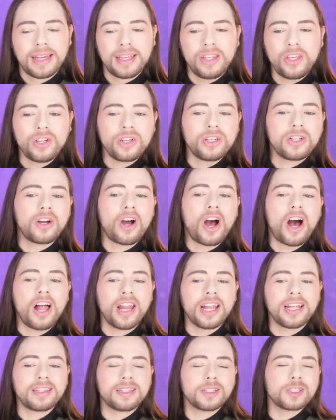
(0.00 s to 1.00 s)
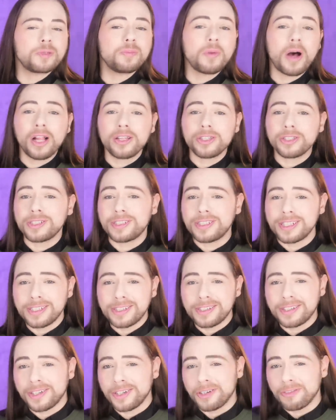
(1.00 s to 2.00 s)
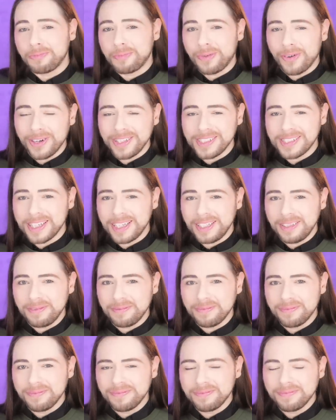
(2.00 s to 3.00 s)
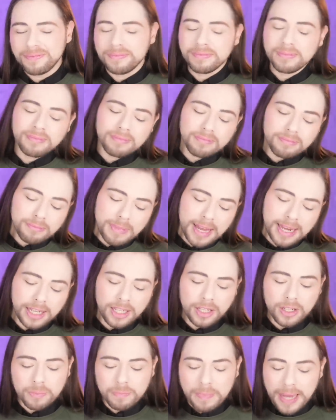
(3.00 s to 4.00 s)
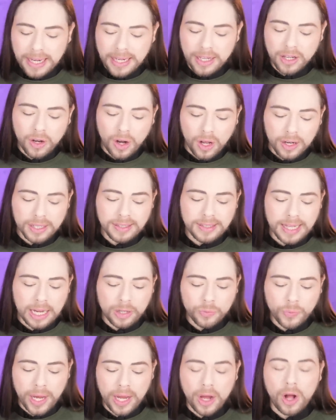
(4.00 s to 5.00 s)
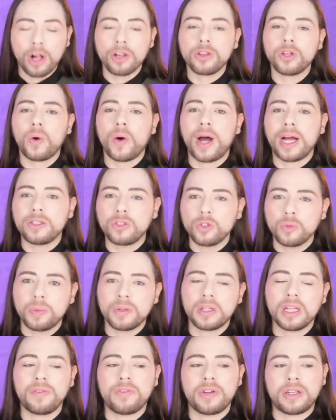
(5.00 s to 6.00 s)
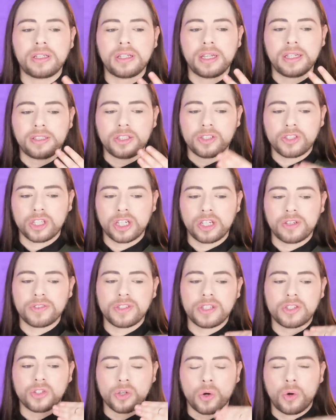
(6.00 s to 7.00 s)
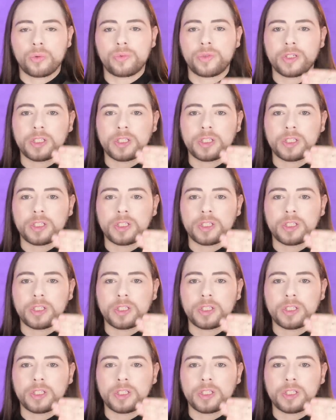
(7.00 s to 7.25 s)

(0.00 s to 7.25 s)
you could call it the smaller sister of Poison. Many, many call it that way. Although I do believe it, it deserves its own